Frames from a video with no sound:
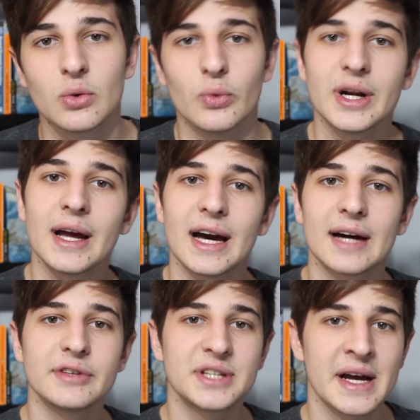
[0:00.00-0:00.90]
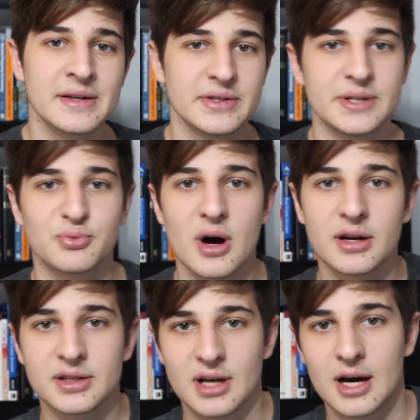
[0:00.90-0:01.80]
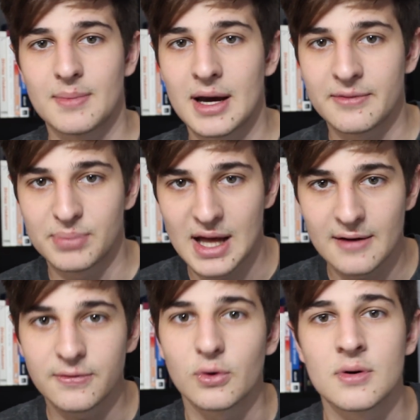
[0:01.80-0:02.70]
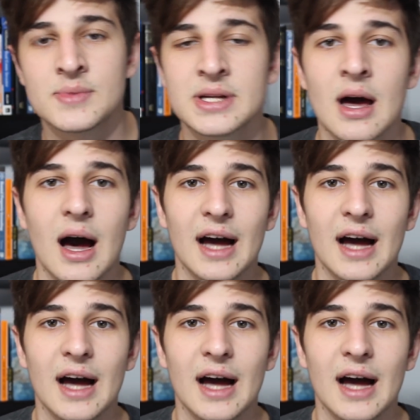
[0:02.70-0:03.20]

When I advertised this product on my platforms,